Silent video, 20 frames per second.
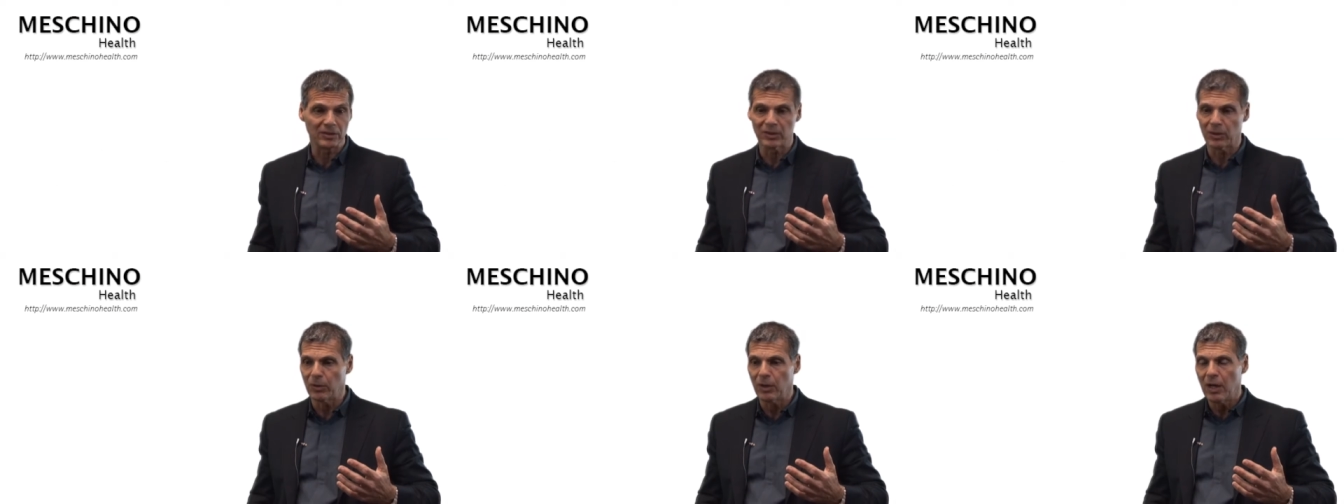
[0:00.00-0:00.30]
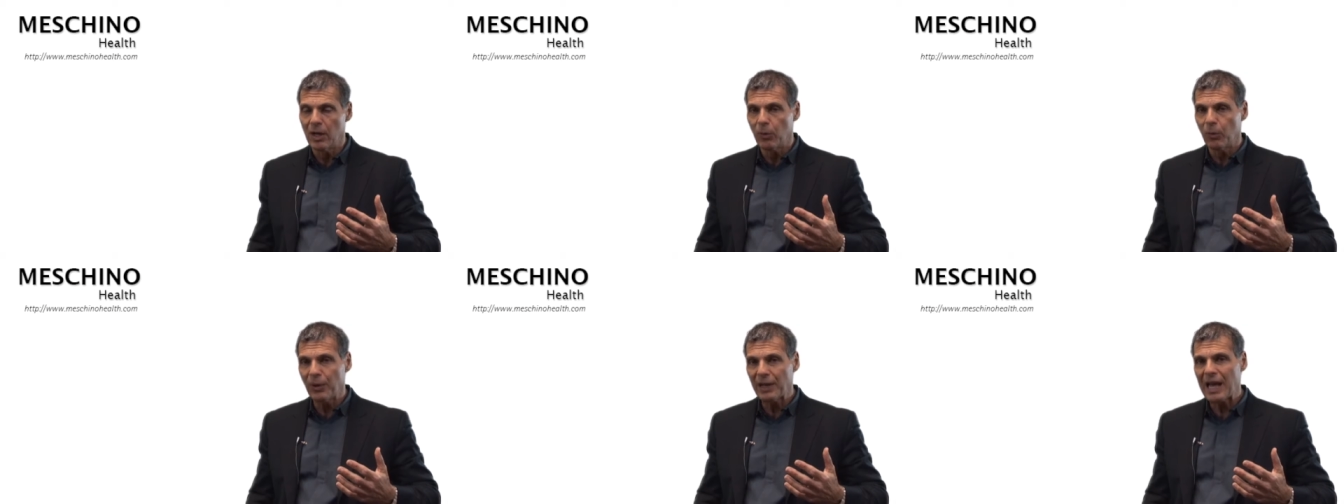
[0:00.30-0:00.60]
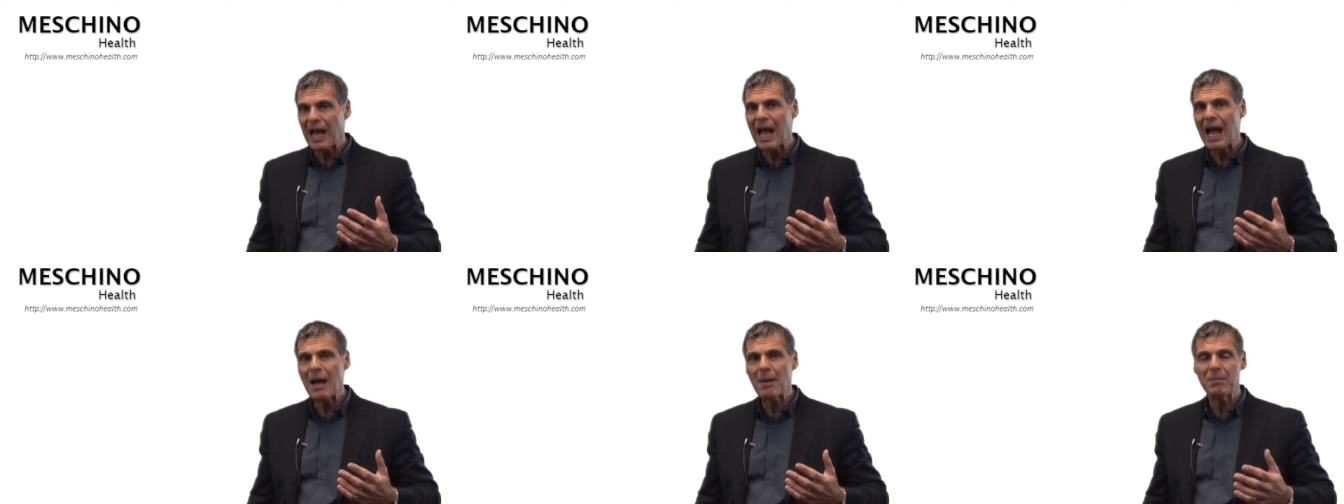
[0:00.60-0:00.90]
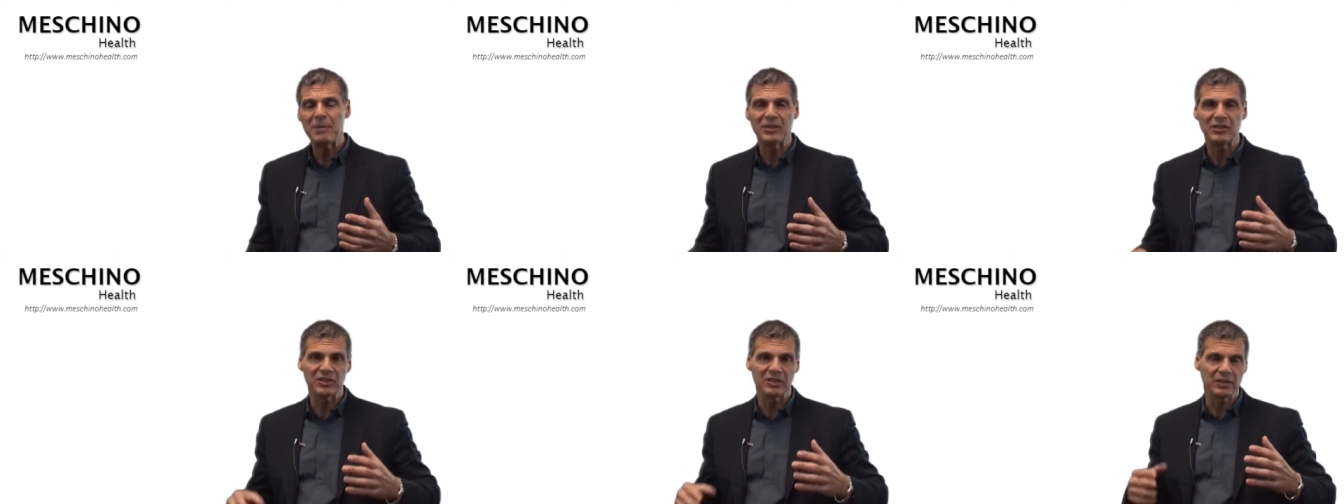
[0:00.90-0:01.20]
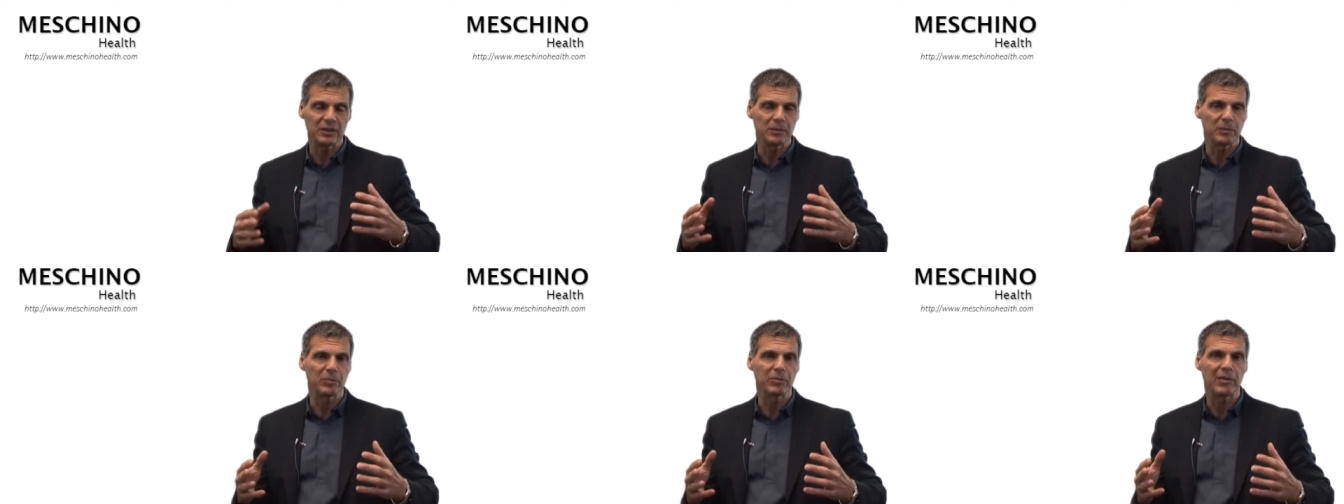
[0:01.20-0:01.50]
So what happens
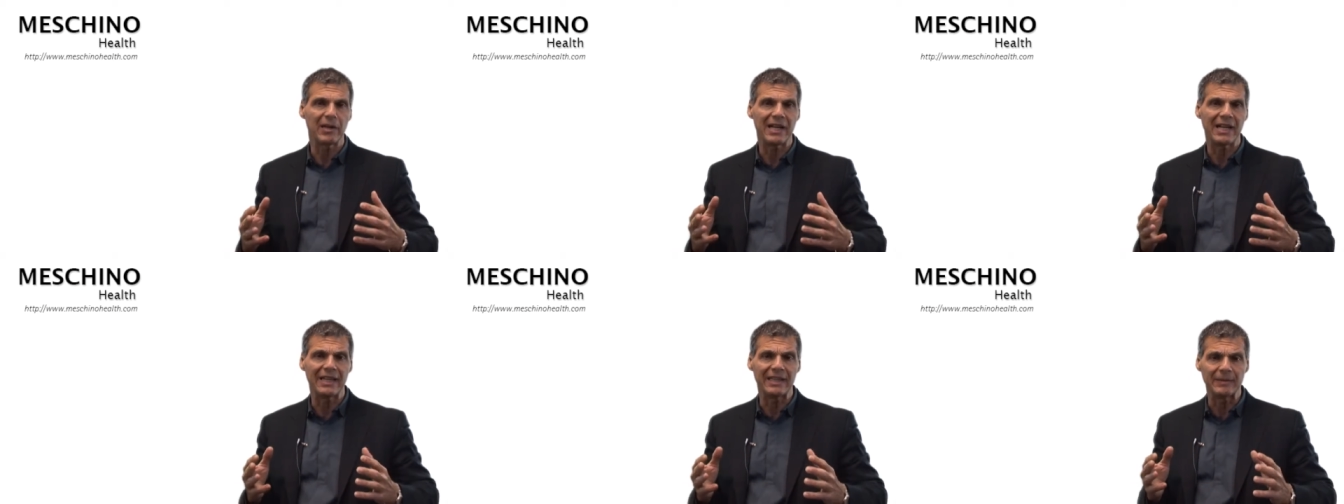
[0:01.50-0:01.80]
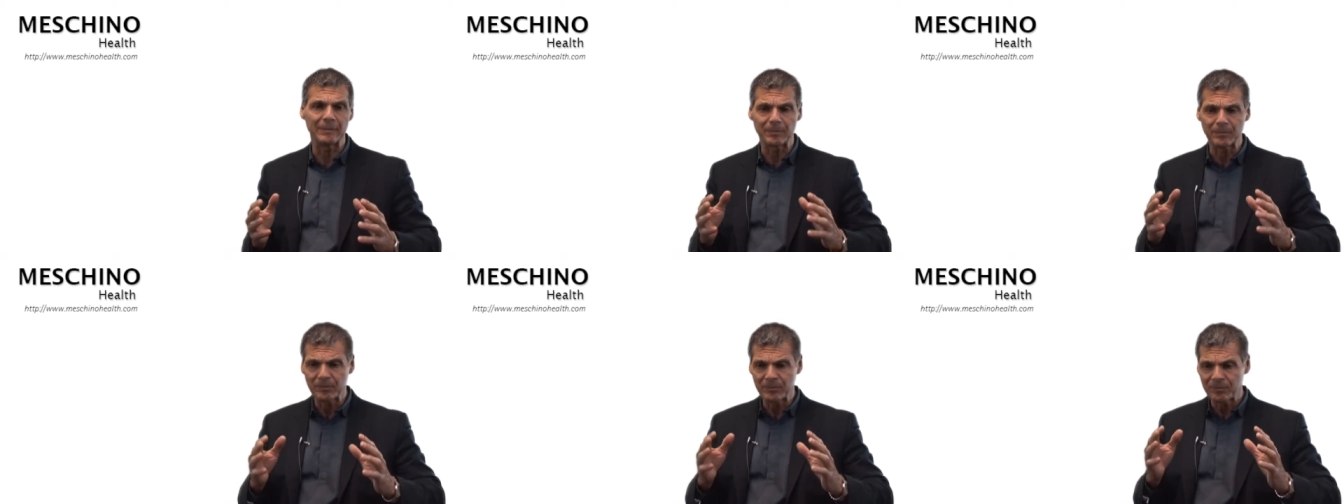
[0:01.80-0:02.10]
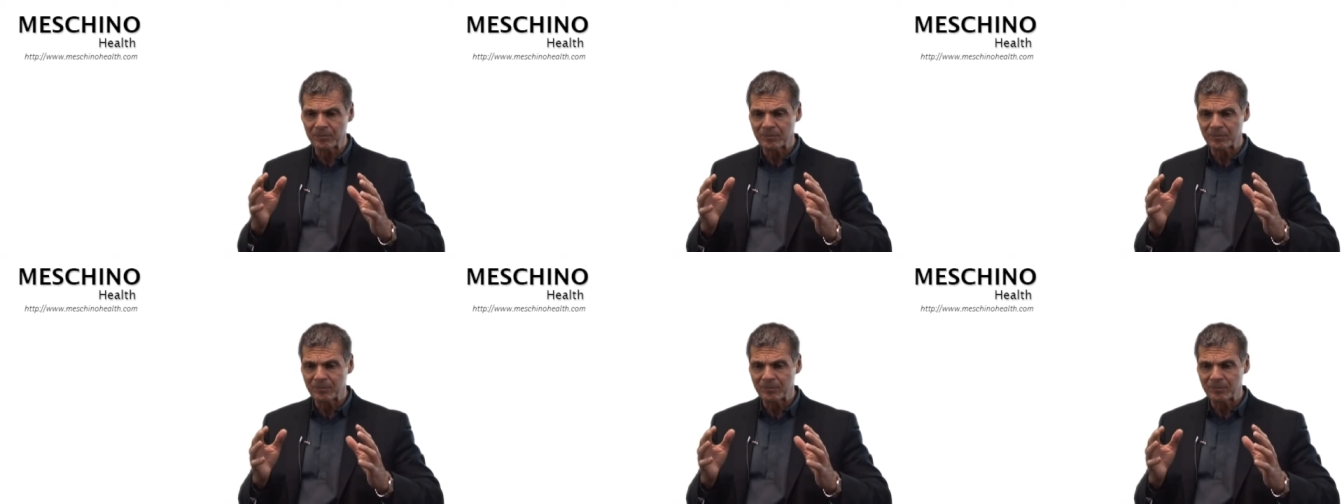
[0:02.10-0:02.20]
in the brain